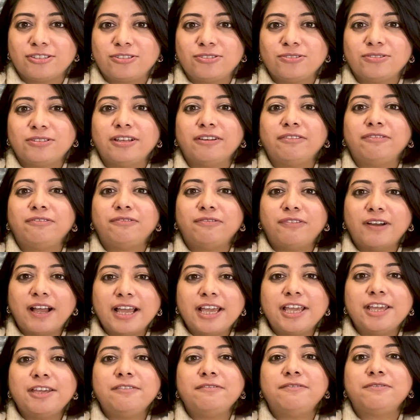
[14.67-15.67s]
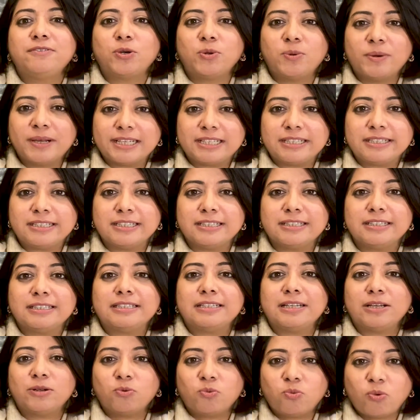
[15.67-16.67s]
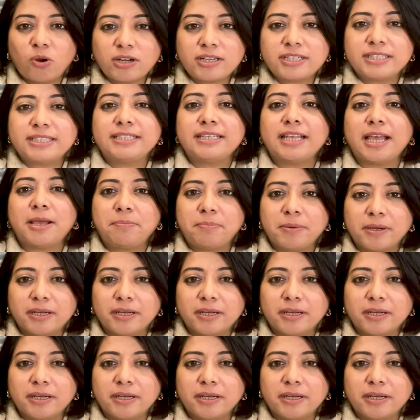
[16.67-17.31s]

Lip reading: to the 5 questions that WhatsApp